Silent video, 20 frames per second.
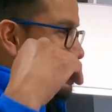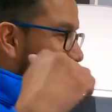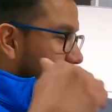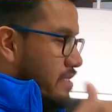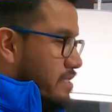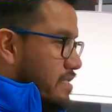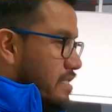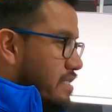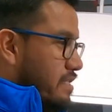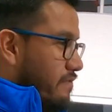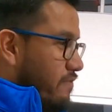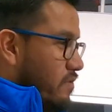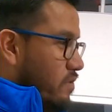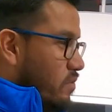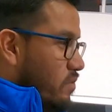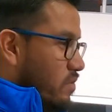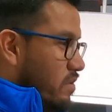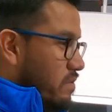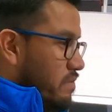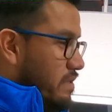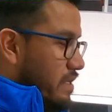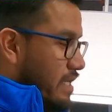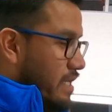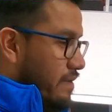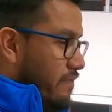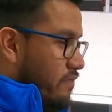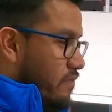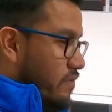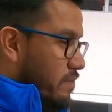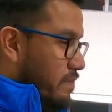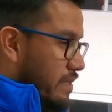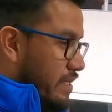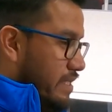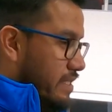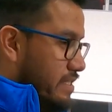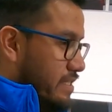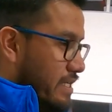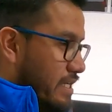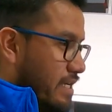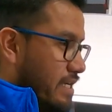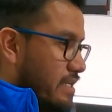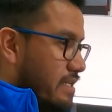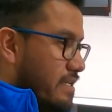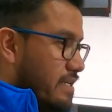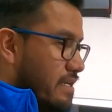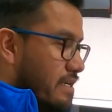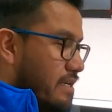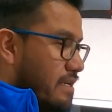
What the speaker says: successful Native woman, is that